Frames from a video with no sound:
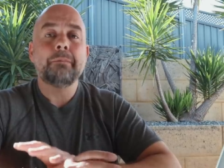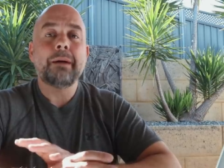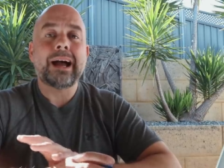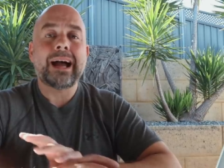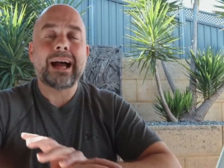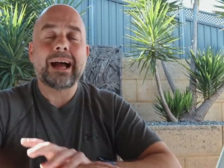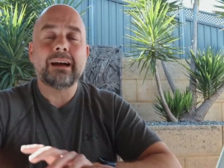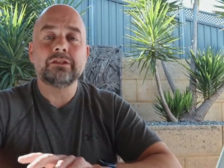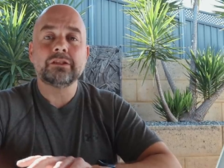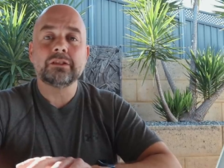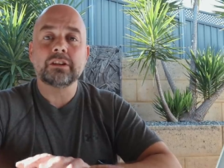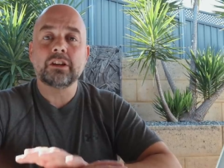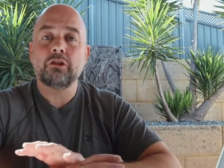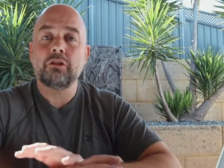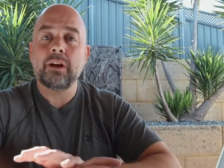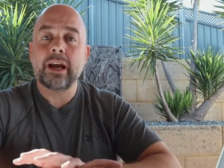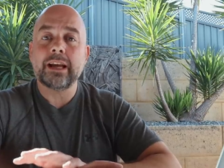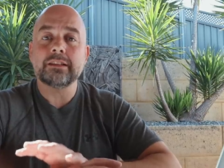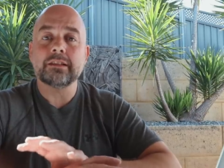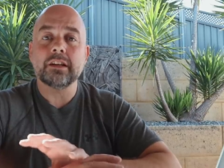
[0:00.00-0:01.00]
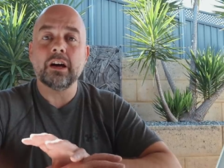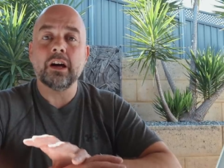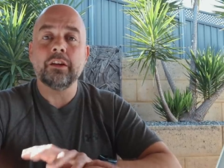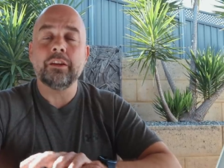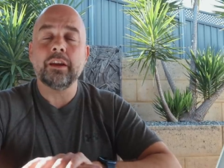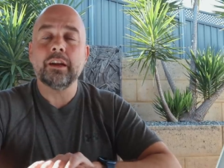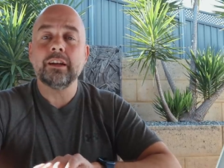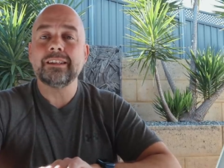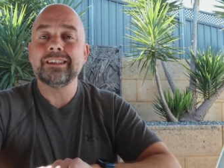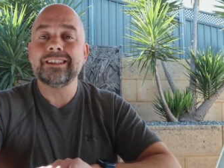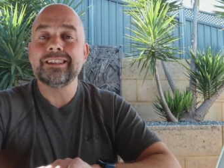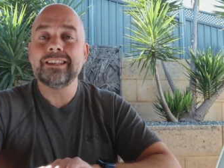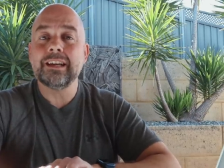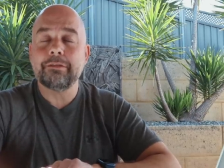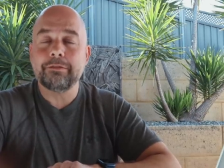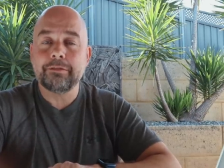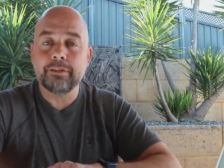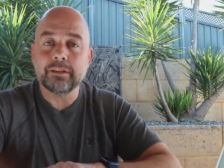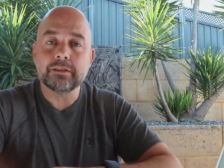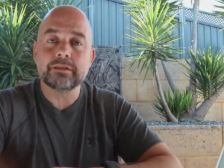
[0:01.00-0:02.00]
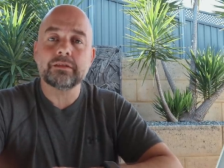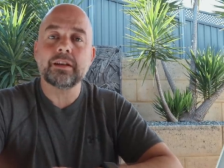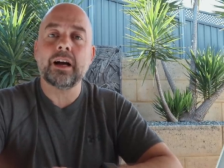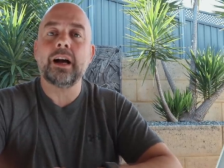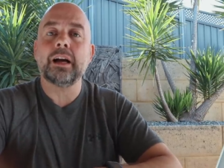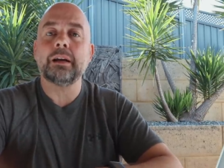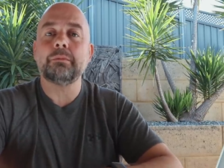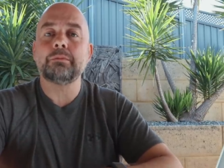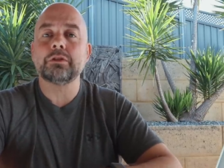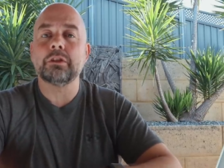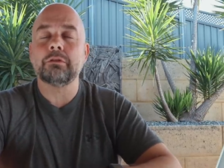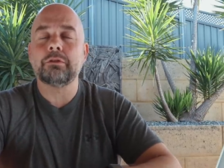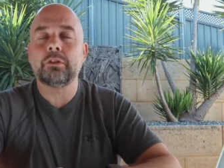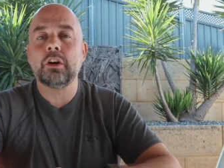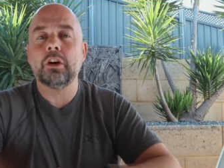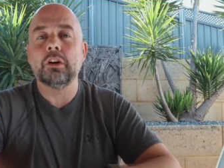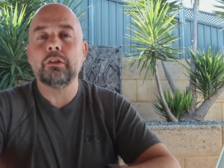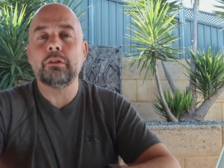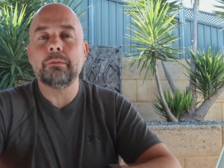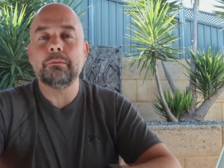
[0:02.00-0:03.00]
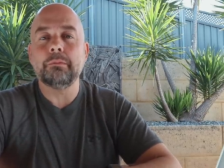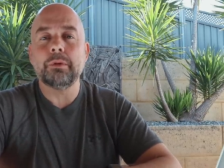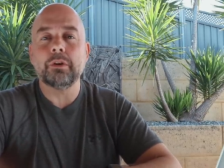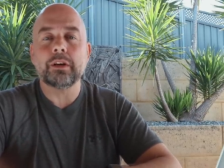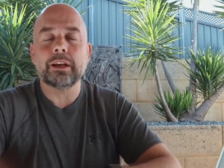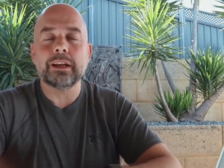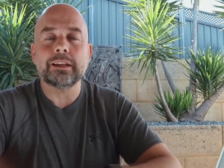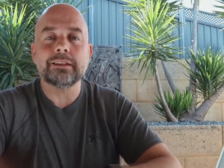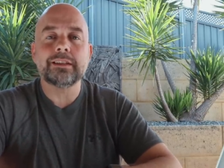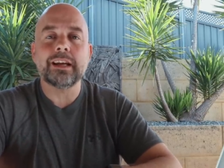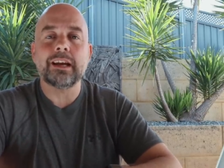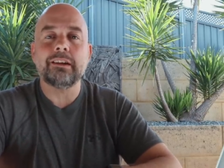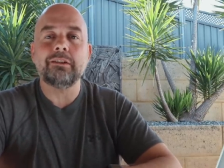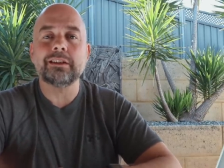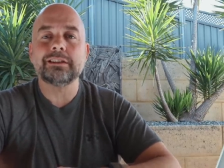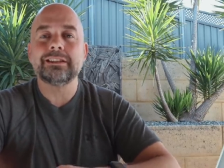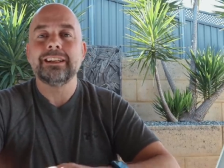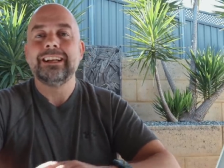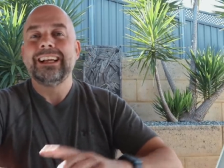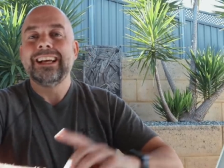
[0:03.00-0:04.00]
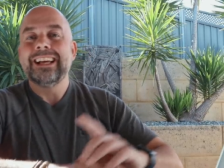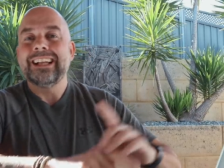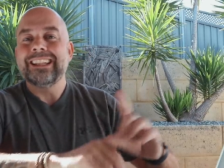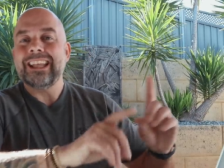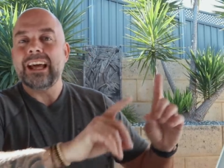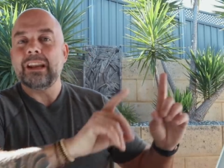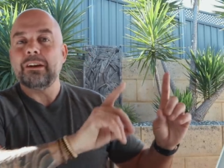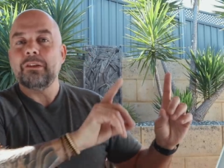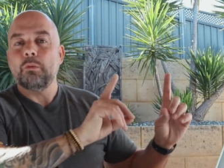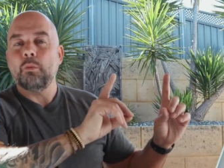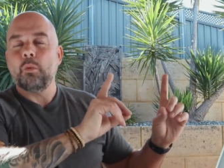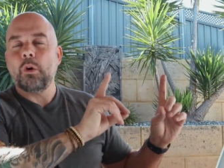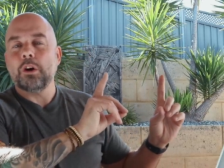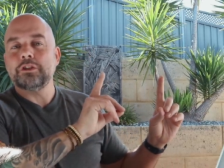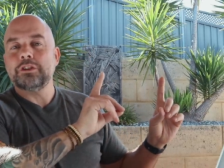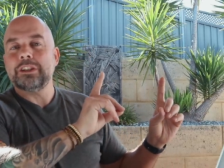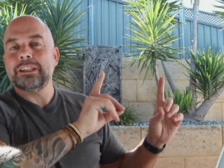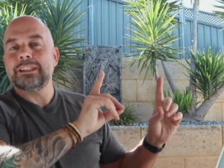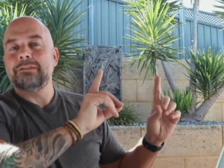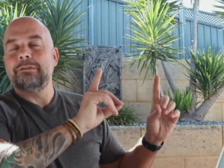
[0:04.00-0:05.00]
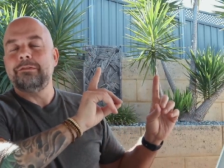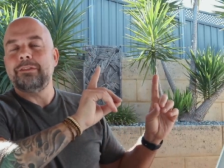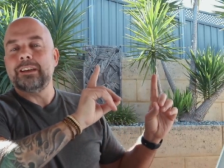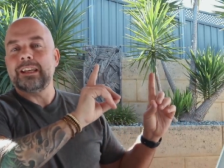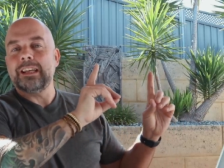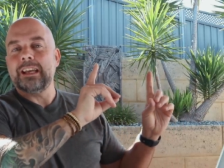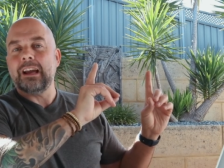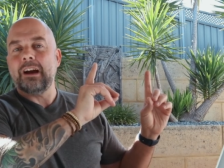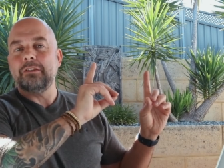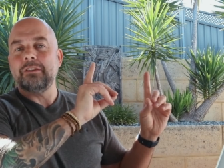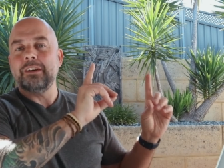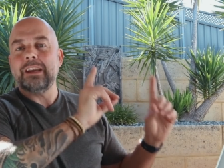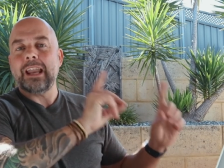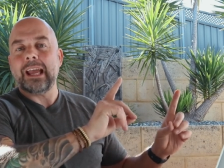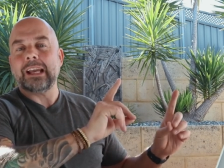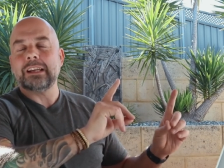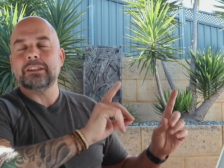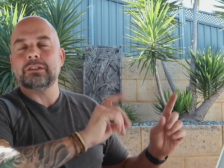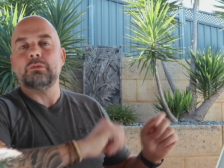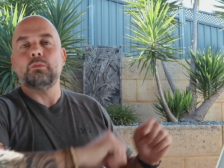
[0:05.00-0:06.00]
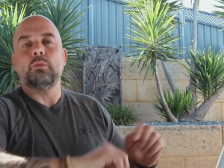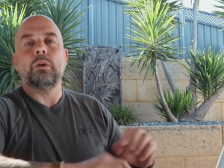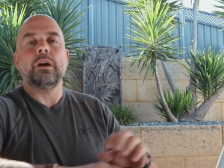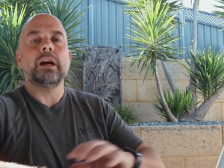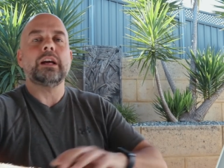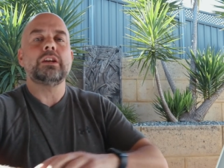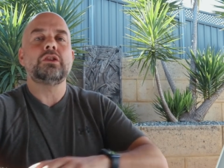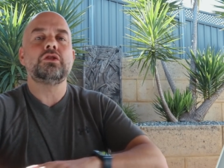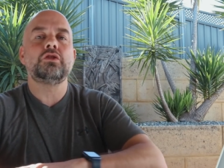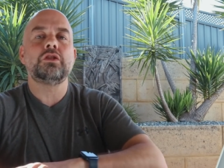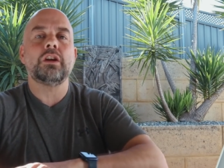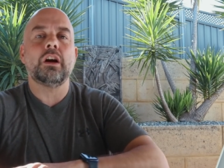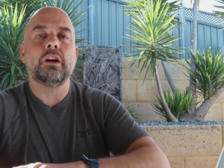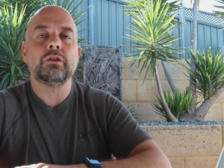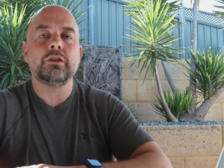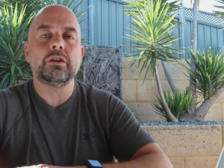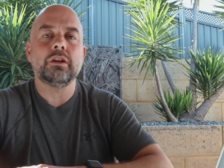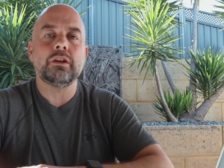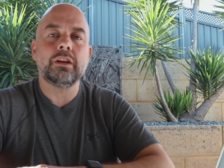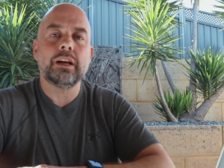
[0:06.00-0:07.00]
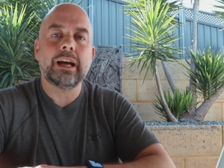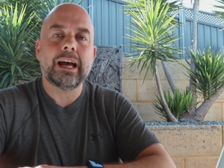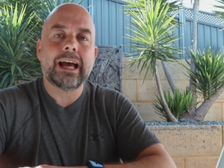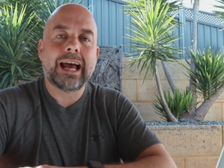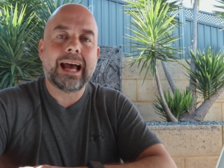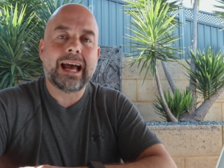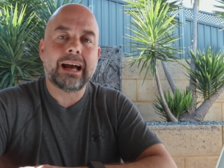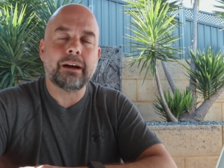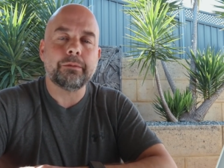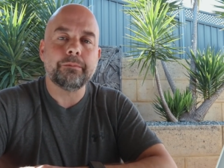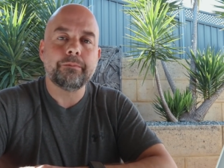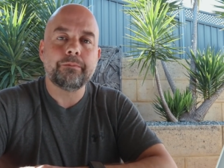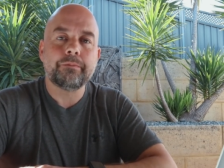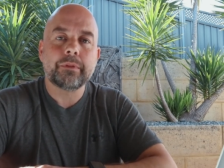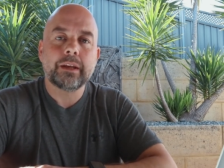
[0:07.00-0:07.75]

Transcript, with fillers: about how to create other different types of colouring book interiors, then watch this video next where I show you how.